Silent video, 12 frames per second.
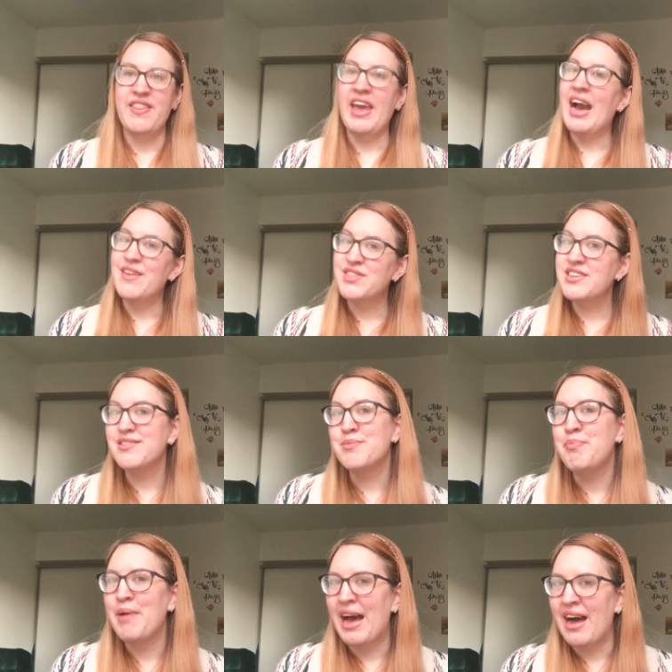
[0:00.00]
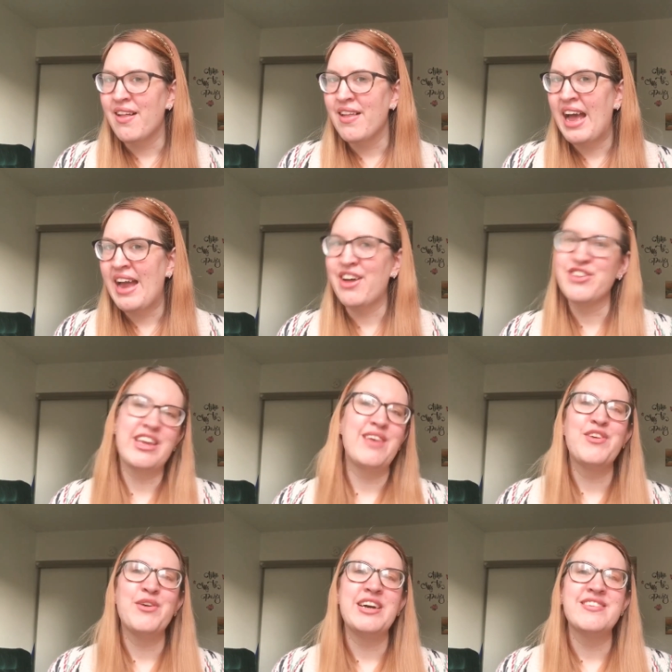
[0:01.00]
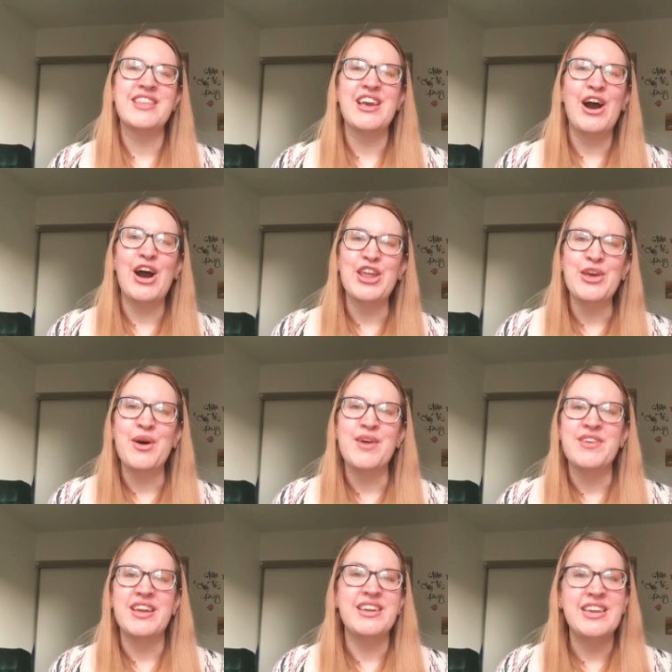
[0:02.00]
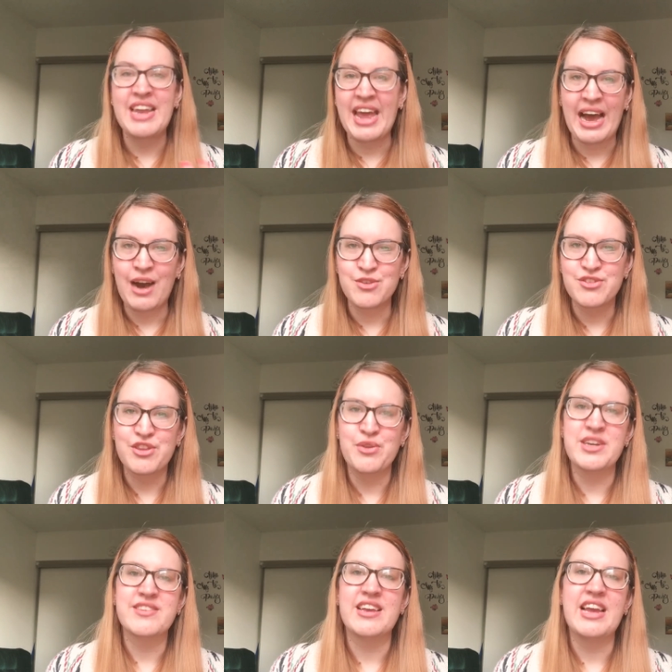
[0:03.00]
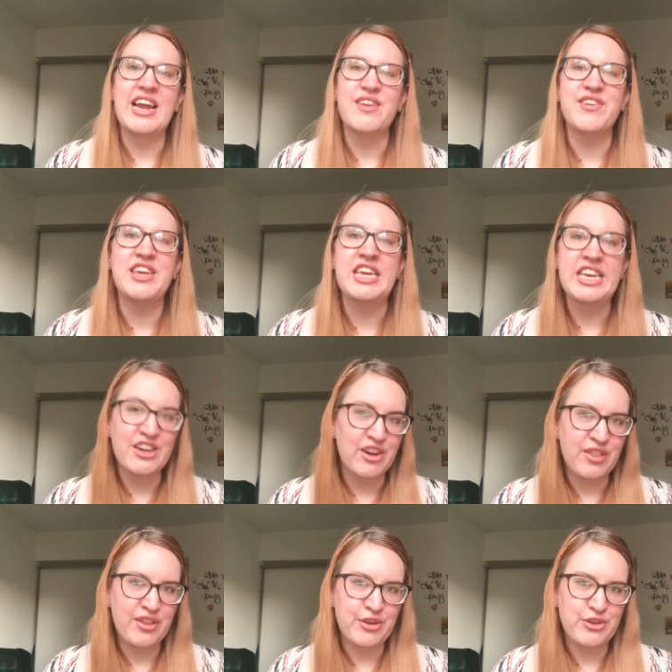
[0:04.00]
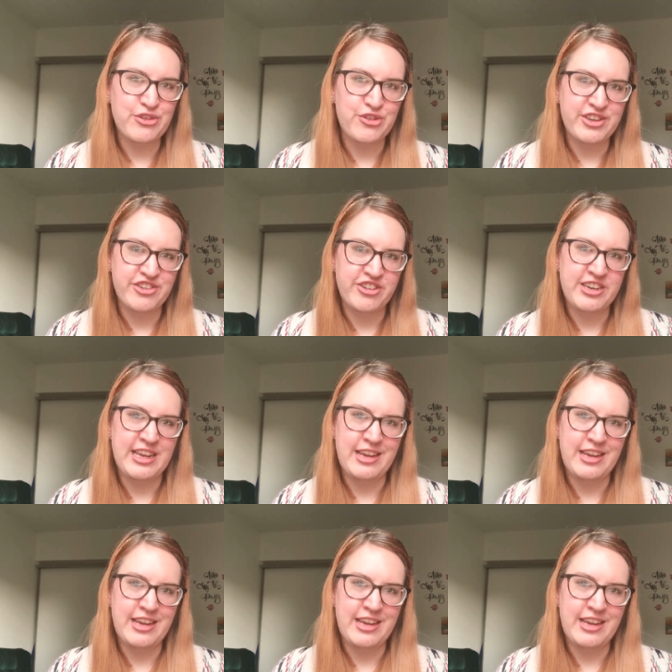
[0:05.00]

They have this bell, and I'll give you guys the audio of it now so you guys can kind of hear the little tradition